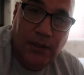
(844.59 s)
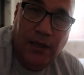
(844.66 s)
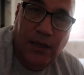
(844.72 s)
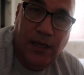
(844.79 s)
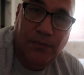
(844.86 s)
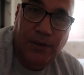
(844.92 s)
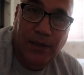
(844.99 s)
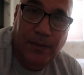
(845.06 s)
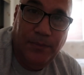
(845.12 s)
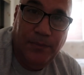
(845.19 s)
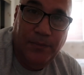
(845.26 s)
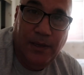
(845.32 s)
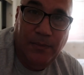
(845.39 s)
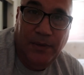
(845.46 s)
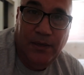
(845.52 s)

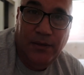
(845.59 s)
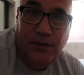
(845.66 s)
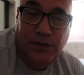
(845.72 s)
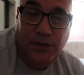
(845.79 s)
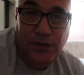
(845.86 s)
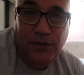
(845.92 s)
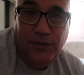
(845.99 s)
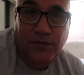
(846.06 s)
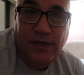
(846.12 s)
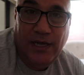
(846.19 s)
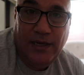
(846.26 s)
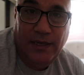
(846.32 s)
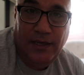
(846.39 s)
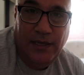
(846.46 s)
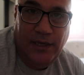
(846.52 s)
You got
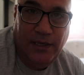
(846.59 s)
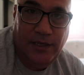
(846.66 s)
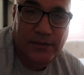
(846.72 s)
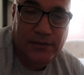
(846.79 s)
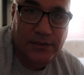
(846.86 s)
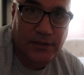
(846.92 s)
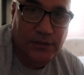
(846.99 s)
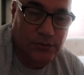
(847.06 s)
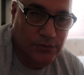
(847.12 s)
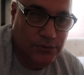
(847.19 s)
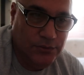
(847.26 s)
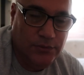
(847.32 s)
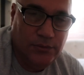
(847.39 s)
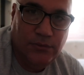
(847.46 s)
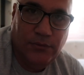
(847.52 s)
a Ahizi
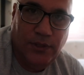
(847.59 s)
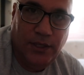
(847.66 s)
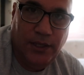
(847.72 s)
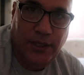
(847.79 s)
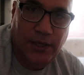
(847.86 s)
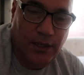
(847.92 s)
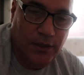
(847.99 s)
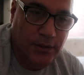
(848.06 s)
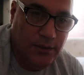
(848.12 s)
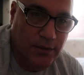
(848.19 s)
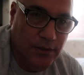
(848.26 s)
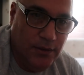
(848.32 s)
who's really young,